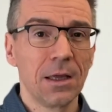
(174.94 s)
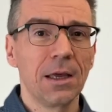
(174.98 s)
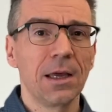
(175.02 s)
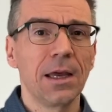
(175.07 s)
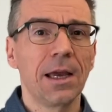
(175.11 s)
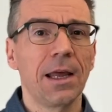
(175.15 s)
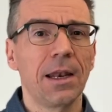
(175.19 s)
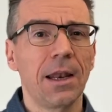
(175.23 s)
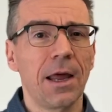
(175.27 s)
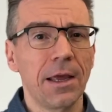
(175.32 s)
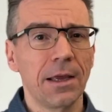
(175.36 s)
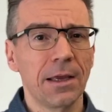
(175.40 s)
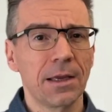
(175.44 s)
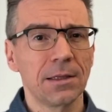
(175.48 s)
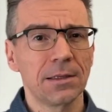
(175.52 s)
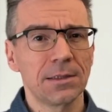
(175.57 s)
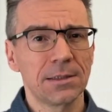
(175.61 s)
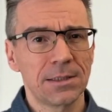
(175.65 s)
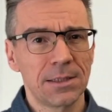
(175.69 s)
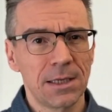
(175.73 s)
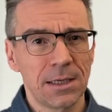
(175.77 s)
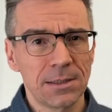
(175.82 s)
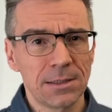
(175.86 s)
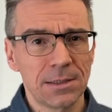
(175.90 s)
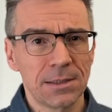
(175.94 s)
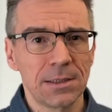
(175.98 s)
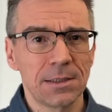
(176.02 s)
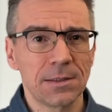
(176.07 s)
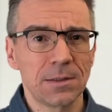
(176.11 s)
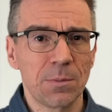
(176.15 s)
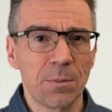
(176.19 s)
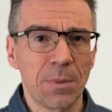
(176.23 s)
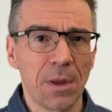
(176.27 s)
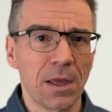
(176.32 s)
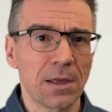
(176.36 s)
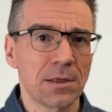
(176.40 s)
And I can assess this
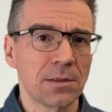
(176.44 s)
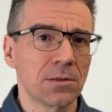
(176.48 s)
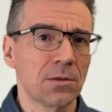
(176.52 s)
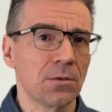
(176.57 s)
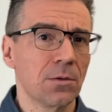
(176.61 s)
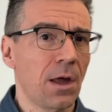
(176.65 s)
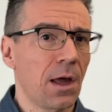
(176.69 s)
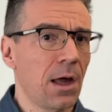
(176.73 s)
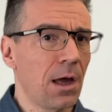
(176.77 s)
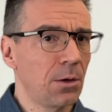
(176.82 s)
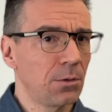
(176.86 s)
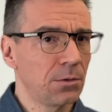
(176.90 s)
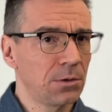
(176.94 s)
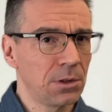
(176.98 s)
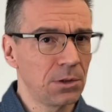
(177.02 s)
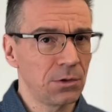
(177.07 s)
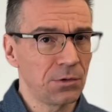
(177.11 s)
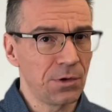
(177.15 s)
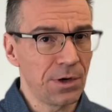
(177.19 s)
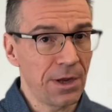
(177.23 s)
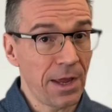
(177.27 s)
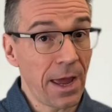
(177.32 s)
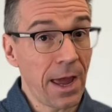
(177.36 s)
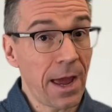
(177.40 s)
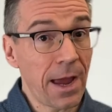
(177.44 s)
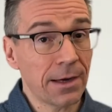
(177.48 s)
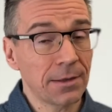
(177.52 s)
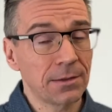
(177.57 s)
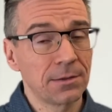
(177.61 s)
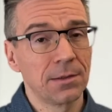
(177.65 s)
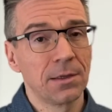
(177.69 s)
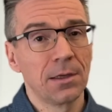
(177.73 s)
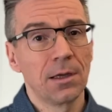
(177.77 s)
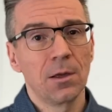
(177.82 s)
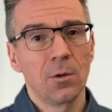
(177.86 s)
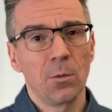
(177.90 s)
based on how they react
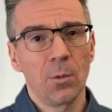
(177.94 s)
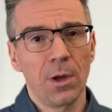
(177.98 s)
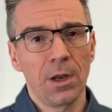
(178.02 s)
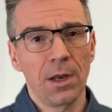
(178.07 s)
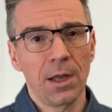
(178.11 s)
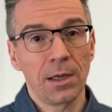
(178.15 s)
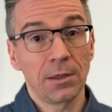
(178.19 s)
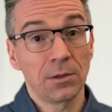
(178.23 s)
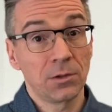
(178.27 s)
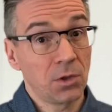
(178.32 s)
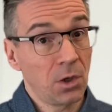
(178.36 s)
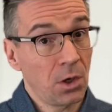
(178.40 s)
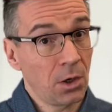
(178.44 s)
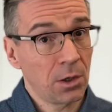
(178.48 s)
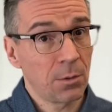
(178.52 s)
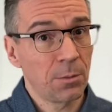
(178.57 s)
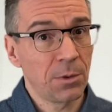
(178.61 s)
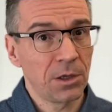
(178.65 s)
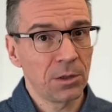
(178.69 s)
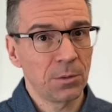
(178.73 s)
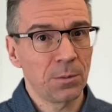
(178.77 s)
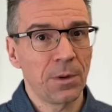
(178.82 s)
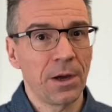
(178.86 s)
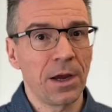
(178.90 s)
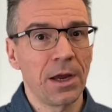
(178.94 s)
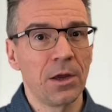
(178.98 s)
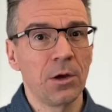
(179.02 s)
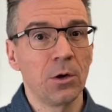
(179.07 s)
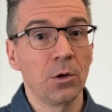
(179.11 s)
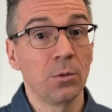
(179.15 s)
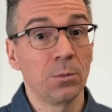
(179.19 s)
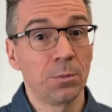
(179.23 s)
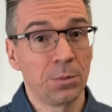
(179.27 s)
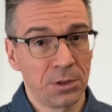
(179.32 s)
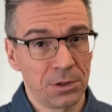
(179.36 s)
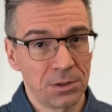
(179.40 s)
when I talk about my
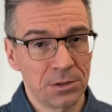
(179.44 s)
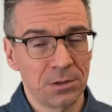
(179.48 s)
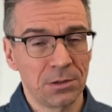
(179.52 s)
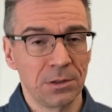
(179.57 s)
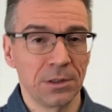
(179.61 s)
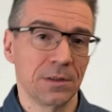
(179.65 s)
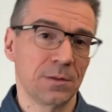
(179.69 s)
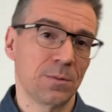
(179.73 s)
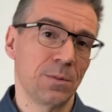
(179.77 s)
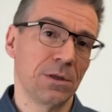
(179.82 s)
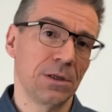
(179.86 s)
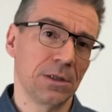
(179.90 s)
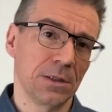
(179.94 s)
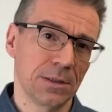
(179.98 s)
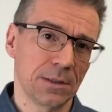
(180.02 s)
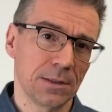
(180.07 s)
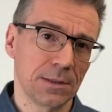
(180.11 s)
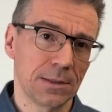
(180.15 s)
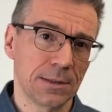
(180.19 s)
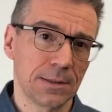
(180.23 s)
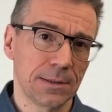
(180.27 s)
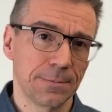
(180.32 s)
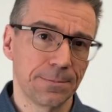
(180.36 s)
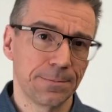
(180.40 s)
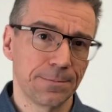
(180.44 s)
own personal experiences.